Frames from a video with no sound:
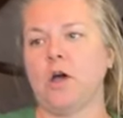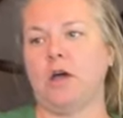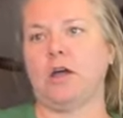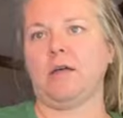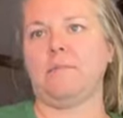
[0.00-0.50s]

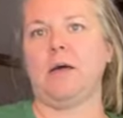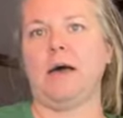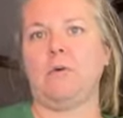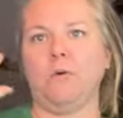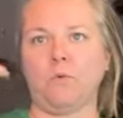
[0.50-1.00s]
I
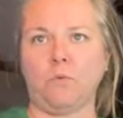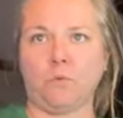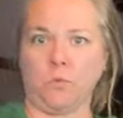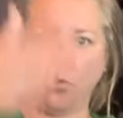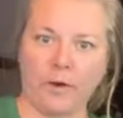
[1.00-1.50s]

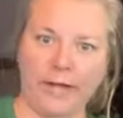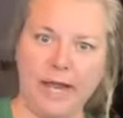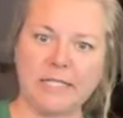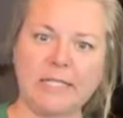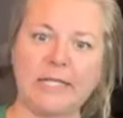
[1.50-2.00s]
will
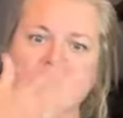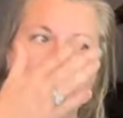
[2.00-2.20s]
organize it